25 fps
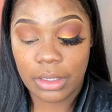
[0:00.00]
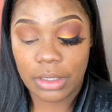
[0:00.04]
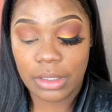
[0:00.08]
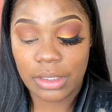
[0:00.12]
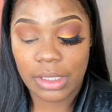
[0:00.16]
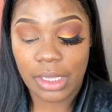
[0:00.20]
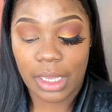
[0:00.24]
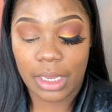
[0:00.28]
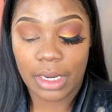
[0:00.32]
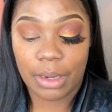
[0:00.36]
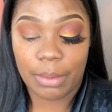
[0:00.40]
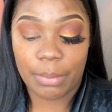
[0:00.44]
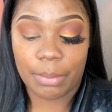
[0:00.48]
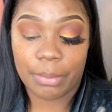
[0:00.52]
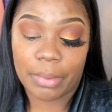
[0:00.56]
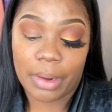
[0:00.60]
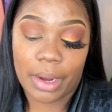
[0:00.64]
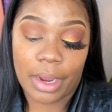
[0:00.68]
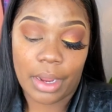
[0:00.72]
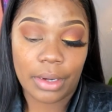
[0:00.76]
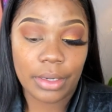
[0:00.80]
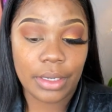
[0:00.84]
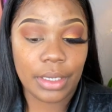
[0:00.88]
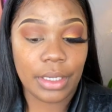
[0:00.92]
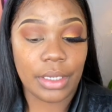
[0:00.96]
It's like a
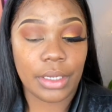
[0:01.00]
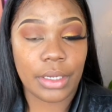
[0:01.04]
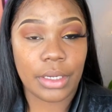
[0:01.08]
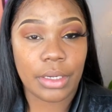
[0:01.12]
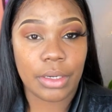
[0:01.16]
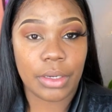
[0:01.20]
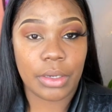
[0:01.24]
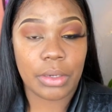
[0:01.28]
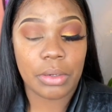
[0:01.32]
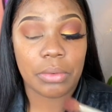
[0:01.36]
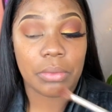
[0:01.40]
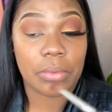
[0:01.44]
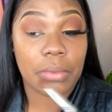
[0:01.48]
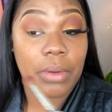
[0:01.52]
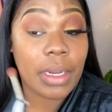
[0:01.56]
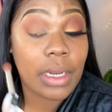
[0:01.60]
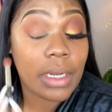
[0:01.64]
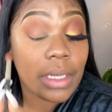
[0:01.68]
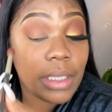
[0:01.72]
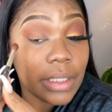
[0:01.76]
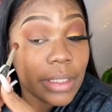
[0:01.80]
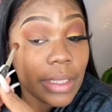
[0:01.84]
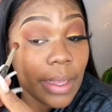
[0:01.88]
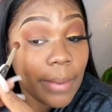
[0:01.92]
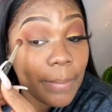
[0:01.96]
brownie
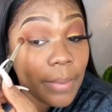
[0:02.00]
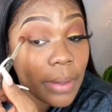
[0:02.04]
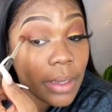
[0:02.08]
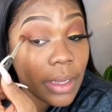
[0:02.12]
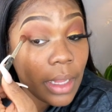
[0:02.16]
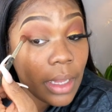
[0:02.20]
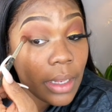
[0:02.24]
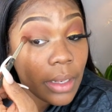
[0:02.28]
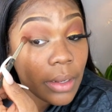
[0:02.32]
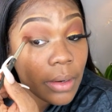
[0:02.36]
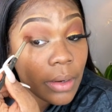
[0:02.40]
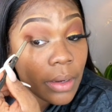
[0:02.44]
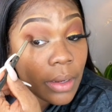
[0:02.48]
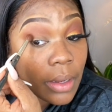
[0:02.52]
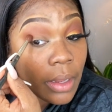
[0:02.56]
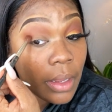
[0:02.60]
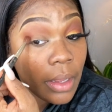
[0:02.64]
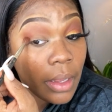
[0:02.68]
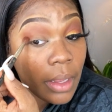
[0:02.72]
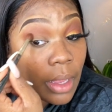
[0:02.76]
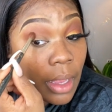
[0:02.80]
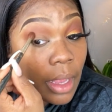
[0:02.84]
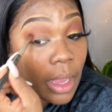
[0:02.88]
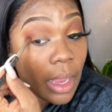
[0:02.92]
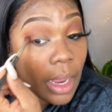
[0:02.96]
reddy type of color
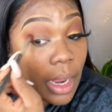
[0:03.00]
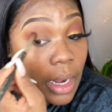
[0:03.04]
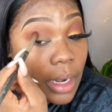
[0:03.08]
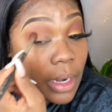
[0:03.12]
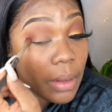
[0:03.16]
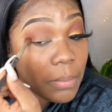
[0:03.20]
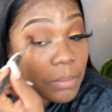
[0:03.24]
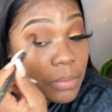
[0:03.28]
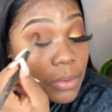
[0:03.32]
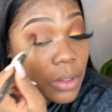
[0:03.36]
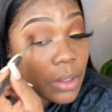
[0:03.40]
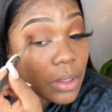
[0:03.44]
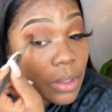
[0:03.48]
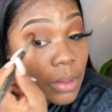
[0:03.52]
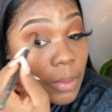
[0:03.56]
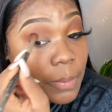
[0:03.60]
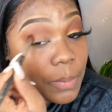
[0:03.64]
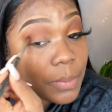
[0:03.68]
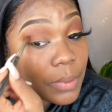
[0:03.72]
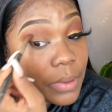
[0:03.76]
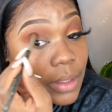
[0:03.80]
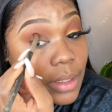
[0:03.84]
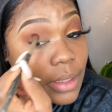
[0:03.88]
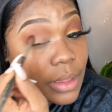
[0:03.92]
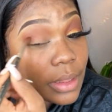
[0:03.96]
and I'm gonna
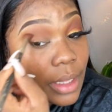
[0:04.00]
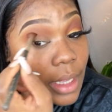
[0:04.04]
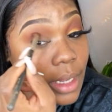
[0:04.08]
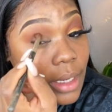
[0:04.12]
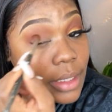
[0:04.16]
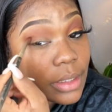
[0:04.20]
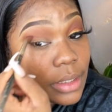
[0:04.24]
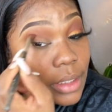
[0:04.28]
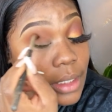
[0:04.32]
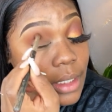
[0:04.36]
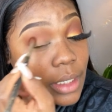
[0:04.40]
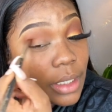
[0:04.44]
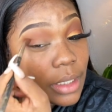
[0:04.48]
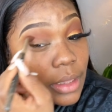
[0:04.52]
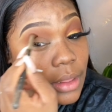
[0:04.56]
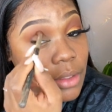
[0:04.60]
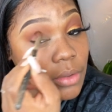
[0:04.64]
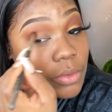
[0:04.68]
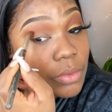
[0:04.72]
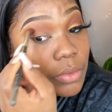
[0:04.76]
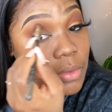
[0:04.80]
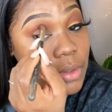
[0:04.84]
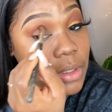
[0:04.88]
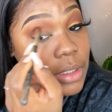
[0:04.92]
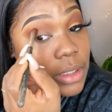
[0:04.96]
put that in
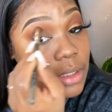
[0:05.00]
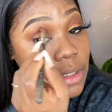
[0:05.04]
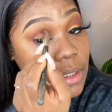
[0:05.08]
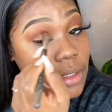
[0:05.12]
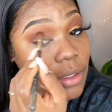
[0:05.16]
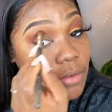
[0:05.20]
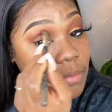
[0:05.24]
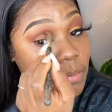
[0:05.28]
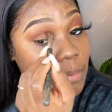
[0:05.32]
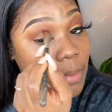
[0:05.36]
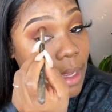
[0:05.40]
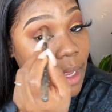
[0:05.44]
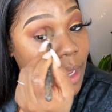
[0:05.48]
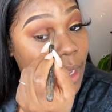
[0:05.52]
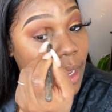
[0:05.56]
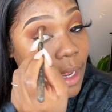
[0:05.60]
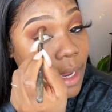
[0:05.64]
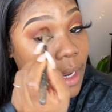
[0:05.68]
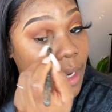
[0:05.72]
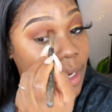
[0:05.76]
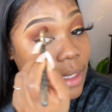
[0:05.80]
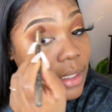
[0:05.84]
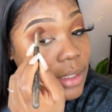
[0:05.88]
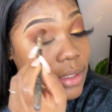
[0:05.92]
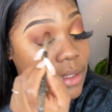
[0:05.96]
the crease of my
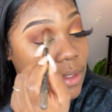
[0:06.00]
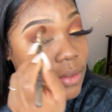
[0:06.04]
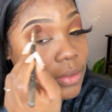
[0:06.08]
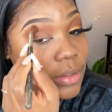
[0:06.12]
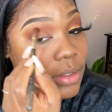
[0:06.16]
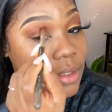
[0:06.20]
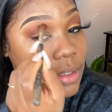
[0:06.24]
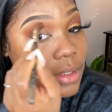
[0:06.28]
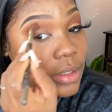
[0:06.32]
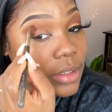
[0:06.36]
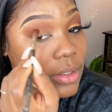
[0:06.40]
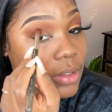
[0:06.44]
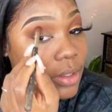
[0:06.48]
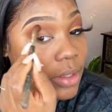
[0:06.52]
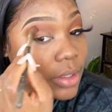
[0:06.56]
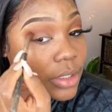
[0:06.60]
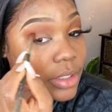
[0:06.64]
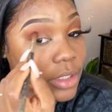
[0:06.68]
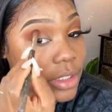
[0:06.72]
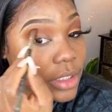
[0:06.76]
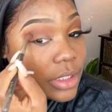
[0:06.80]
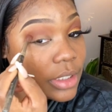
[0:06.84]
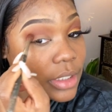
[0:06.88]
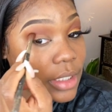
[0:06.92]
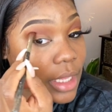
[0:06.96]
eye so this is
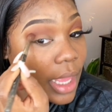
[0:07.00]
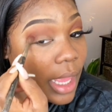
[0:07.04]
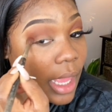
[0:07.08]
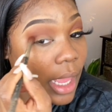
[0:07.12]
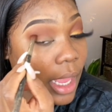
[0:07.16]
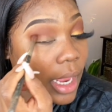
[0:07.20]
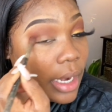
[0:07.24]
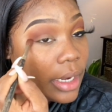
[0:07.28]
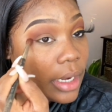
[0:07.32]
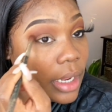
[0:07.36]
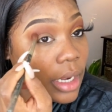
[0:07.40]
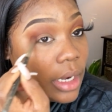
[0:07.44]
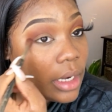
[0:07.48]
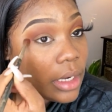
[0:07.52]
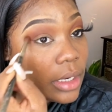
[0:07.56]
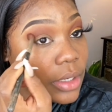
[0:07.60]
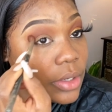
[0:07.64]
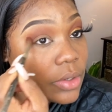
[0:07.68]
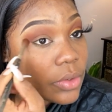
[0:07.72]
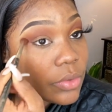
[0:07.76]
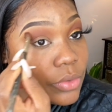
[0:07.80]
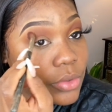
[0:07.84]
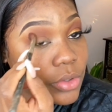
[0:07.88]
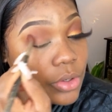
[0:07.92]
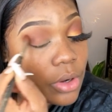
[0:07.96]
gonna just add a
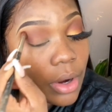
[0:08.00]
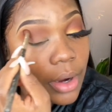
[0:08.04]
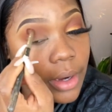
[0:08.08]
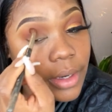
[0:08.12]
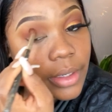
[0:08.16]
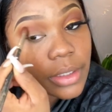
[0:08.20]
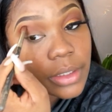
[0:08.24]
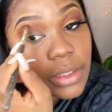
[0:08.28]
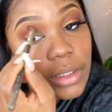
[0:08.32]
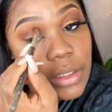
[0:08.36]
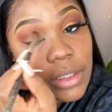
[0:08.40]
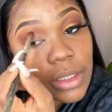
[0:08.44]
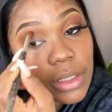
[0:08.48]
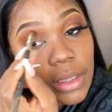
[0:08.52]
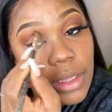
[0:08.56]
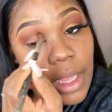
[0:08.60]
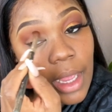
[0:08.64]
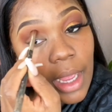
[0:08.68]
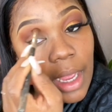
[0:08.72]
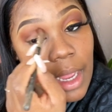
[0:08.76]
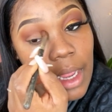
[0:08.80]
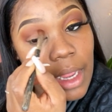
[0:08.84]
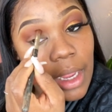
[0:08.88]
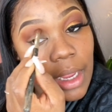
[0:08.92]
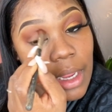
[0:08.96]
little darkness to the
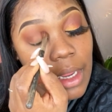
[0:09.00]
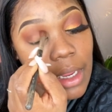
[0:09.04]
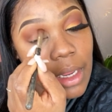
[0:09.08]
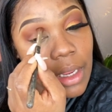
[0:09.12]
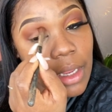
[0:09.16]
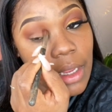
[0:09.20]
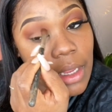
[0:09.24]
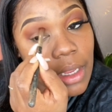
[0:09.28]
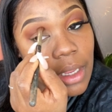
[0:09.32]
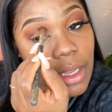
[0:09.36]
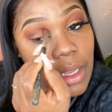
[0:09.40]
eye